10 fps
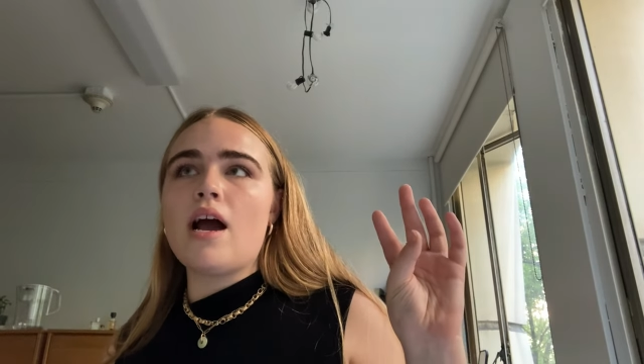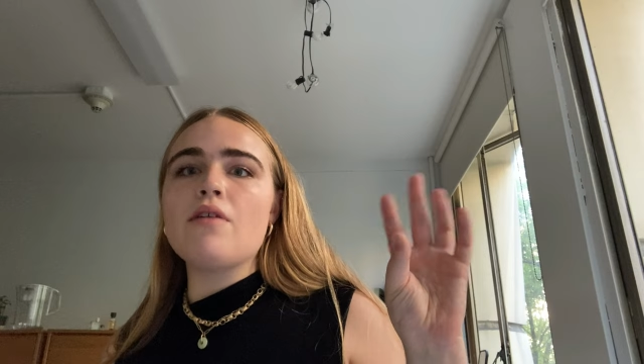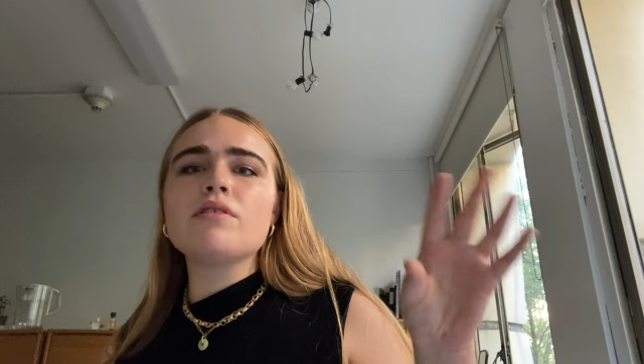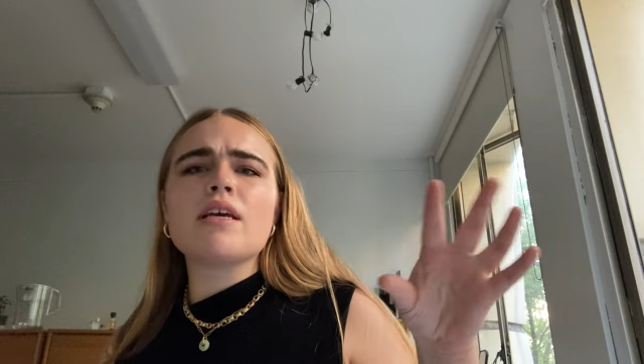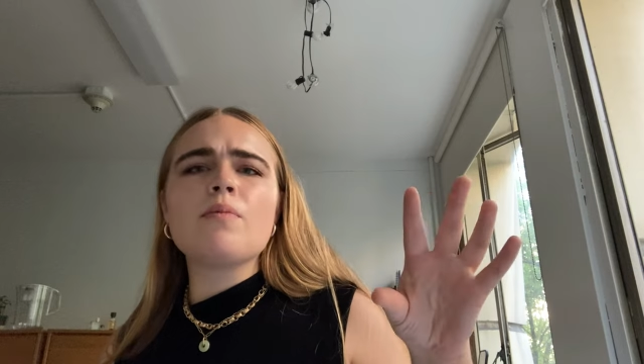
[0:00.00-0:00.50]

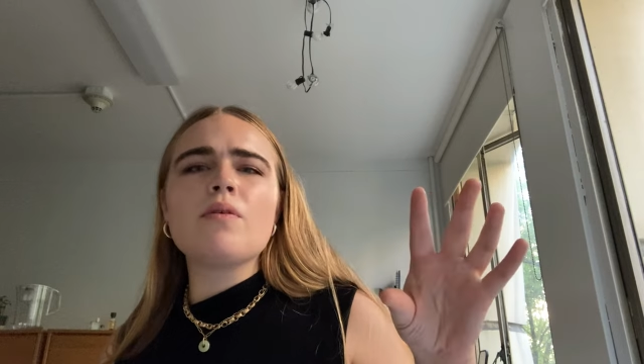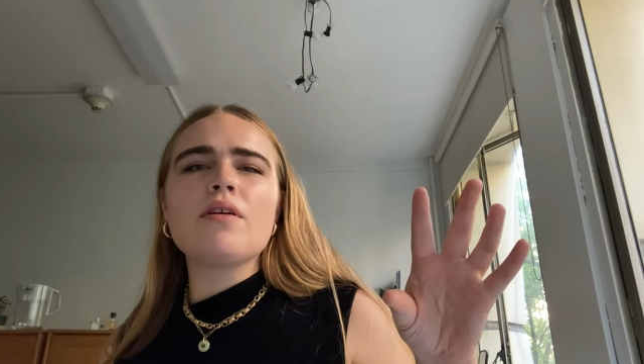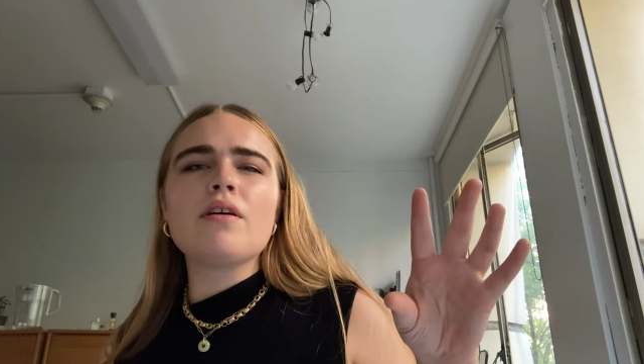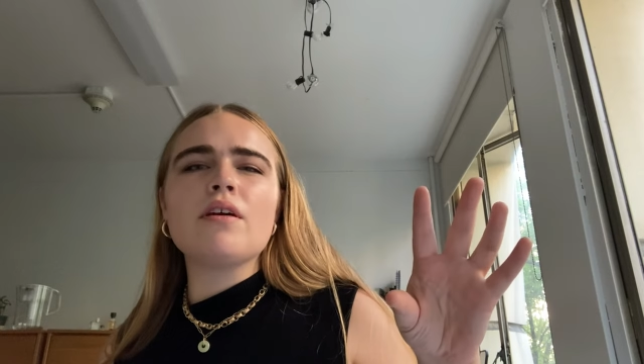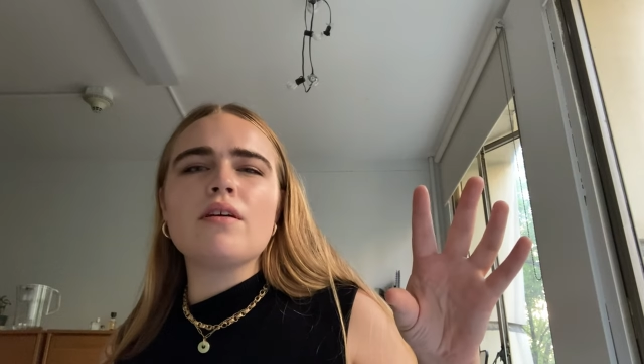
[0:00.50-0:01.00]
I was able
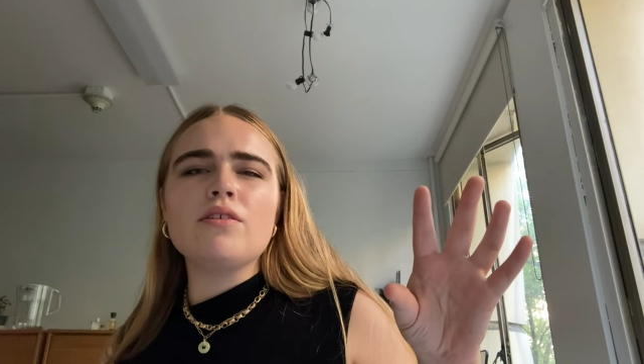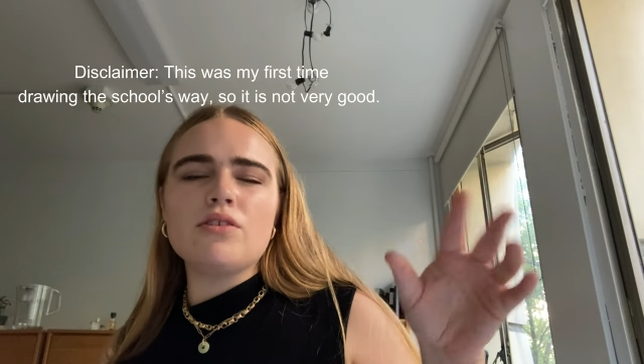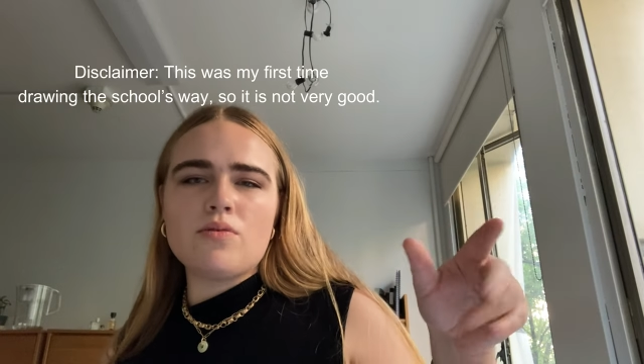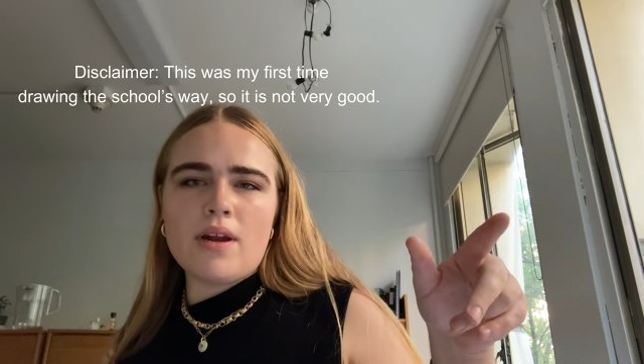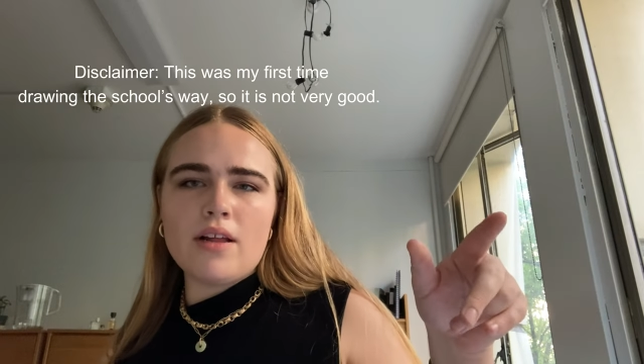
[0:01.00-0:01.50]
to
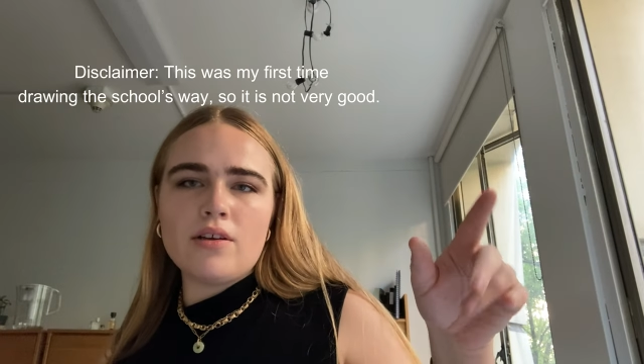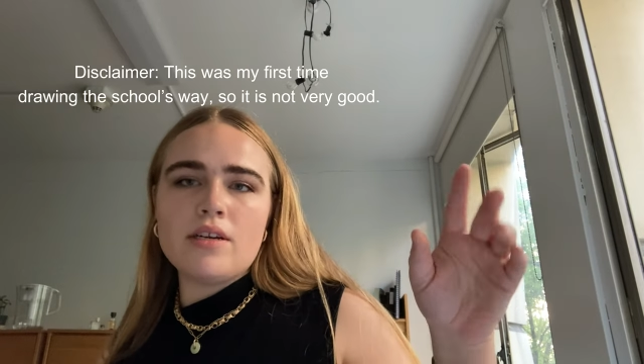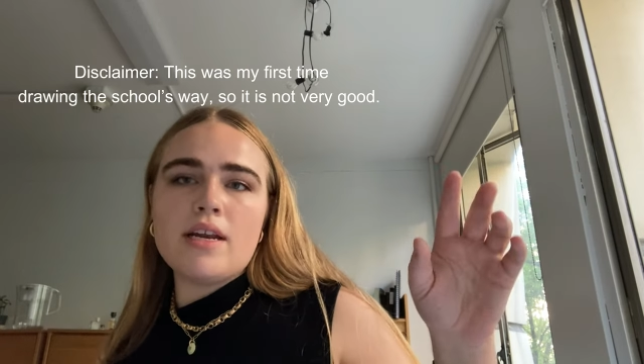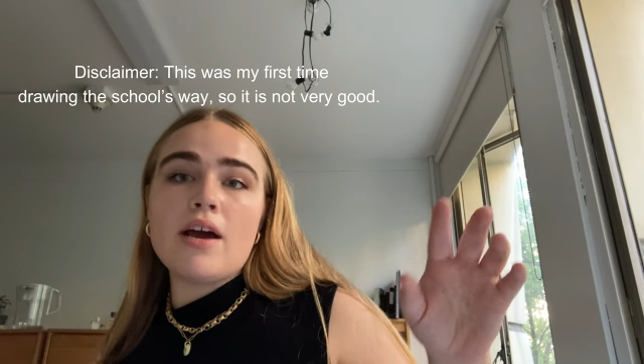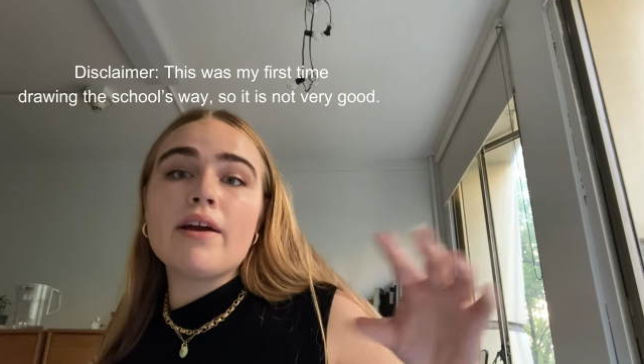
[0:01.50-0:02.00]
use what I
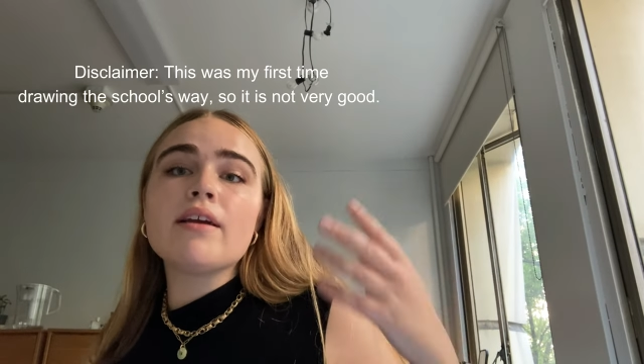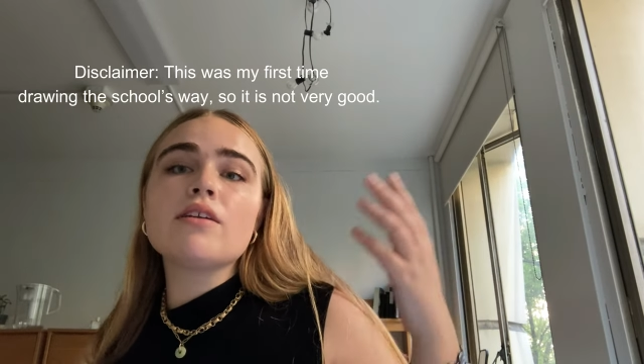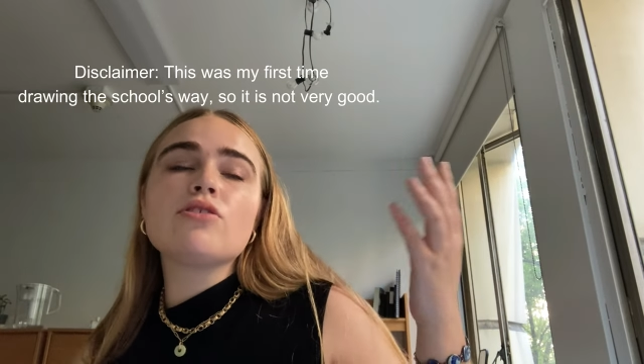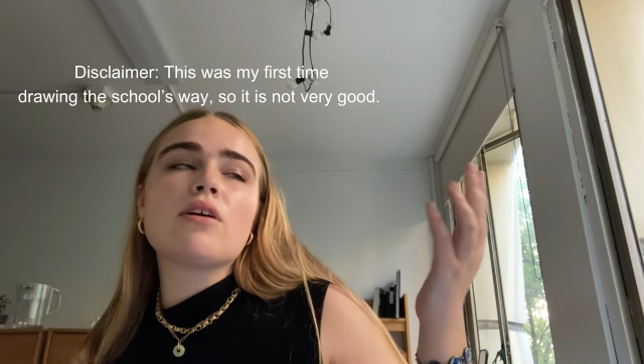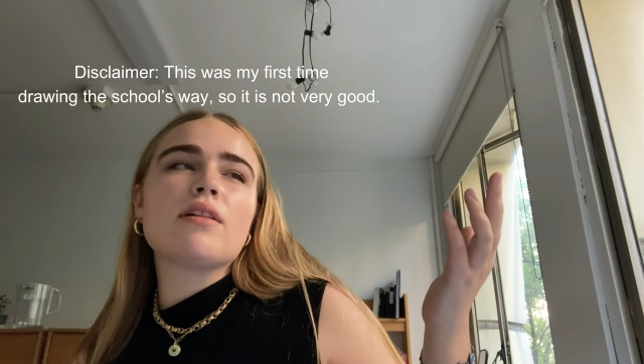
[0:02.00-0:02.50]
learned and now I
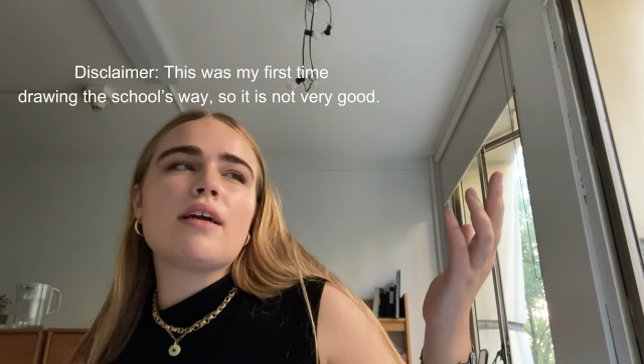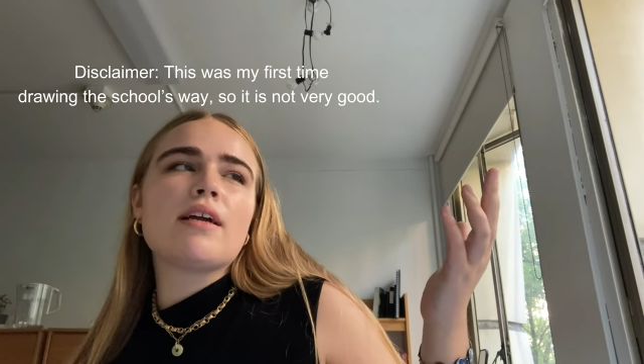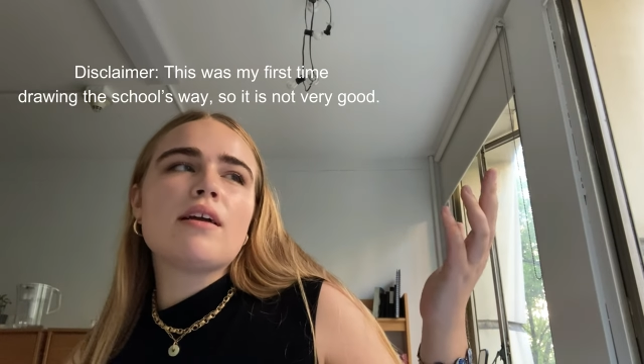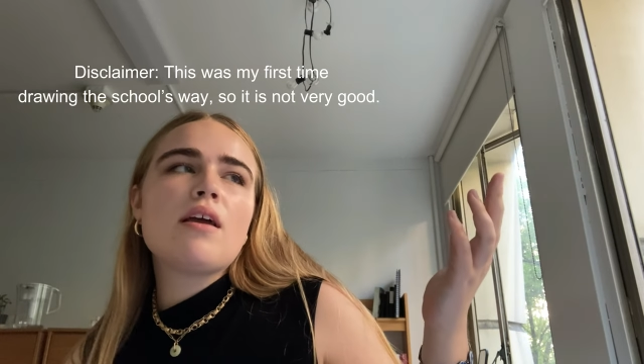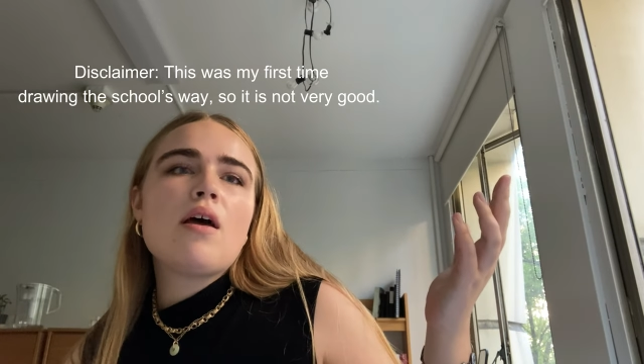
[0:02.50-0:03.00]
can draw like